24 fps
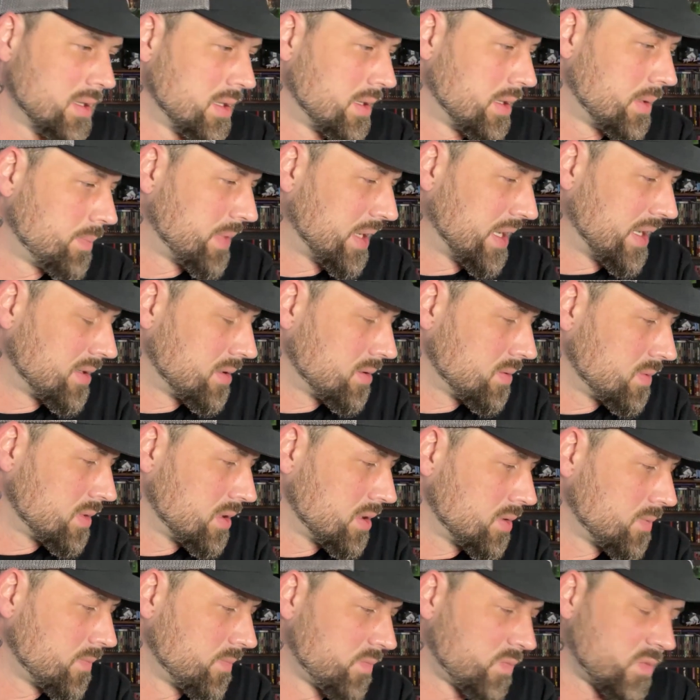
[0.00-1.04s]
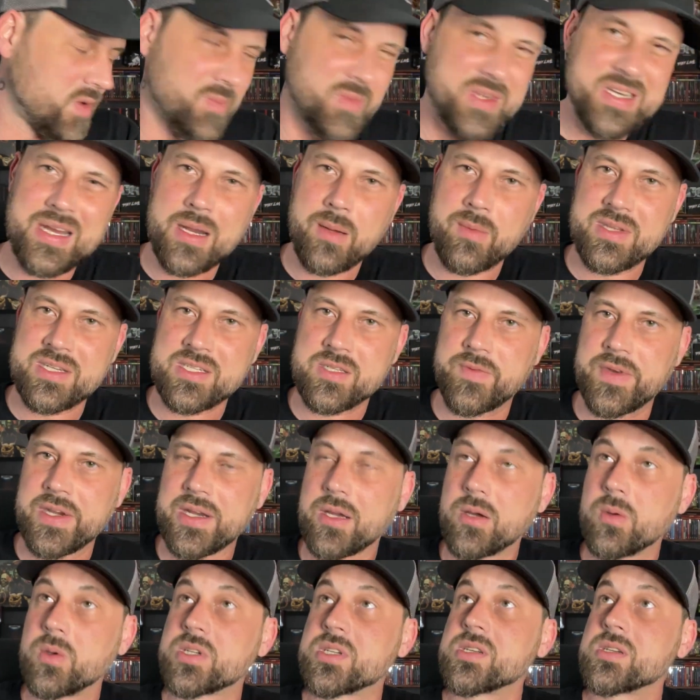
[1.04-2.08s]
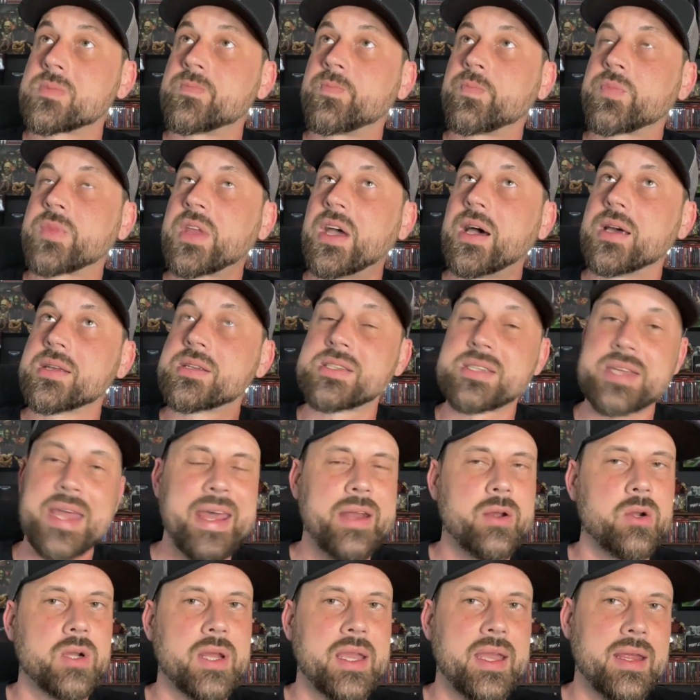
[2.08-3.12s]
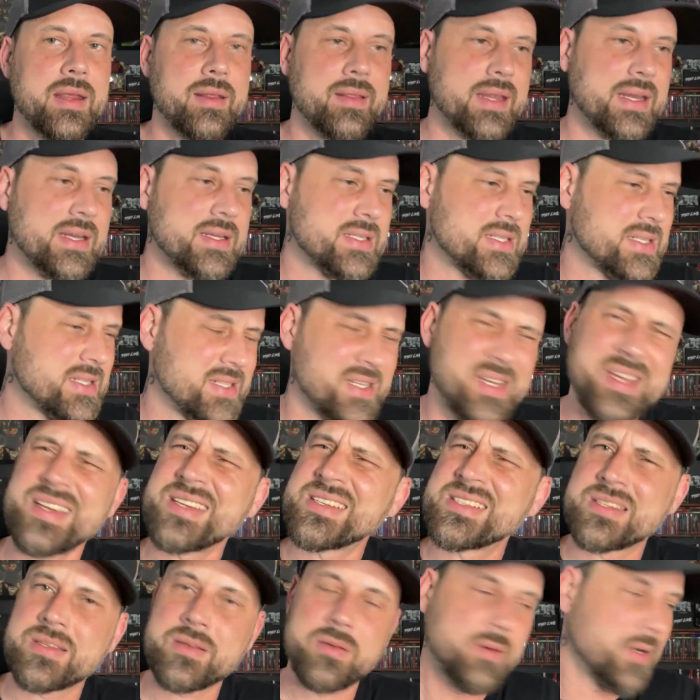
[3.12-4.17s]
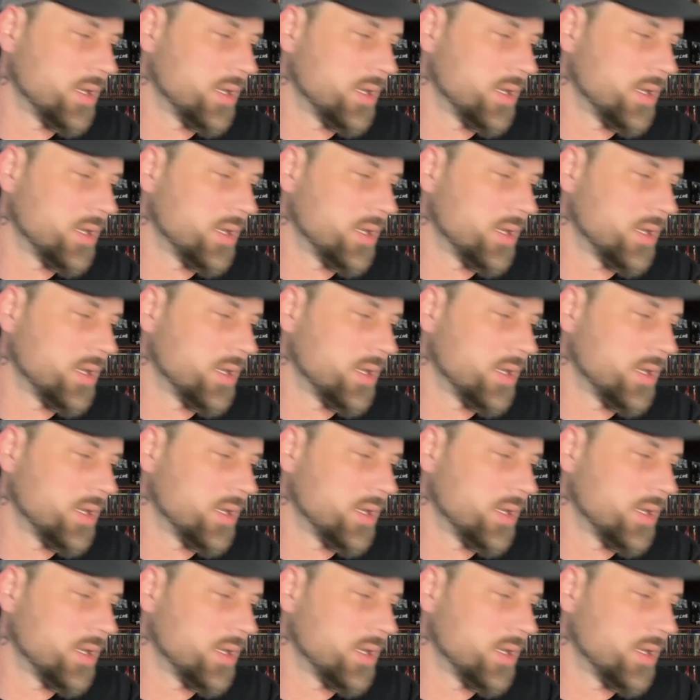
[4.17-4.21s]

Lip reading: I don't know from the time of this video, which is Saturday the 6th.